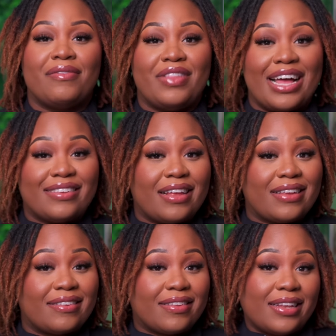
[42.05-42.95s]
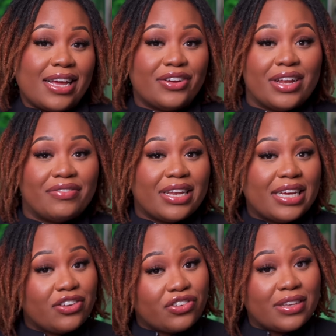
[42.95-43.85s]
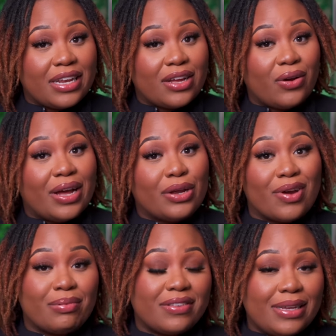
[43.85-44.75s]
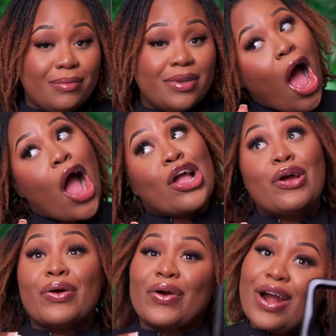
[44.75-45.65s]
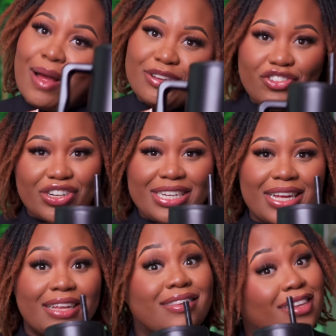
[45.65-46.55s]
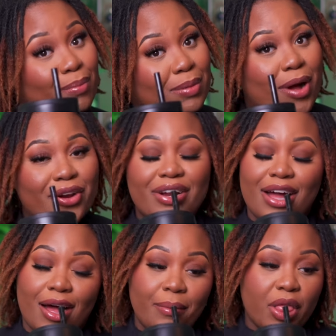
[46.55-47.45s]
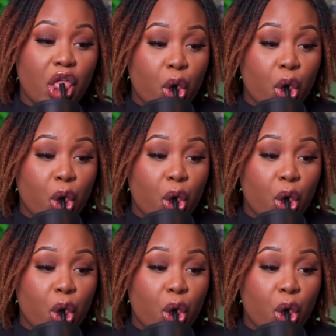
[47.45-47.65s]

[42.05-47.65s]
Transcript: If that sounds like something that you're definitely interested in, go ahead and grab a seat, grab a drink, Simply Modern Cup,